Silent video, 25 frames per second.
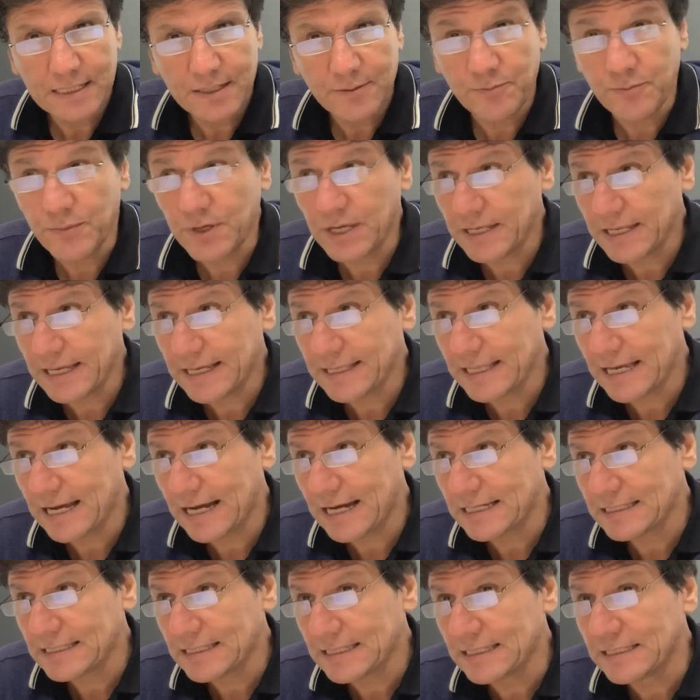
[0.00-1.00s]
meaning
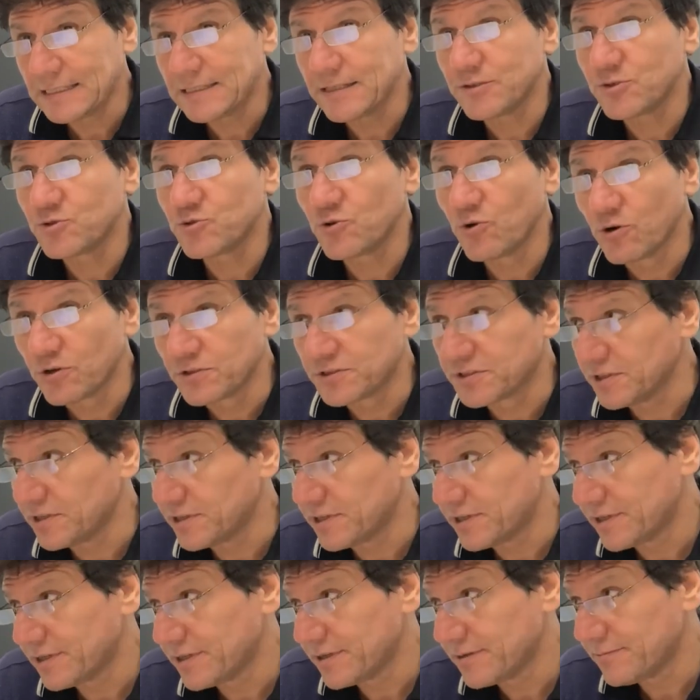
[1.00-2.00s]
that it is your
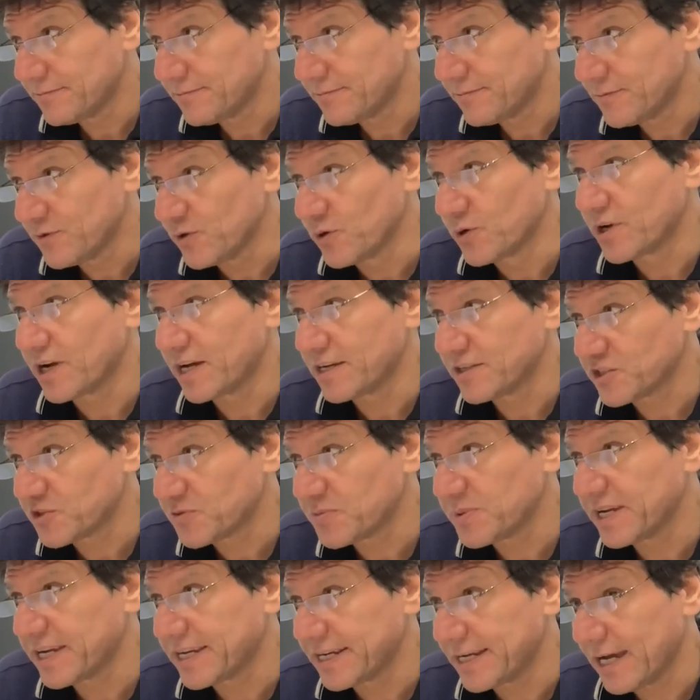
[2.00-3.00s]
turn. You can
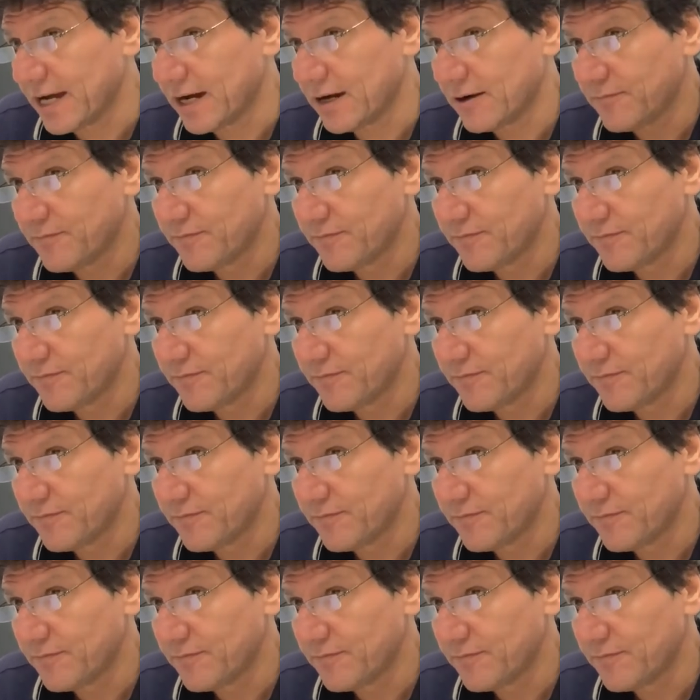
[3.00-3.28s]
speak now.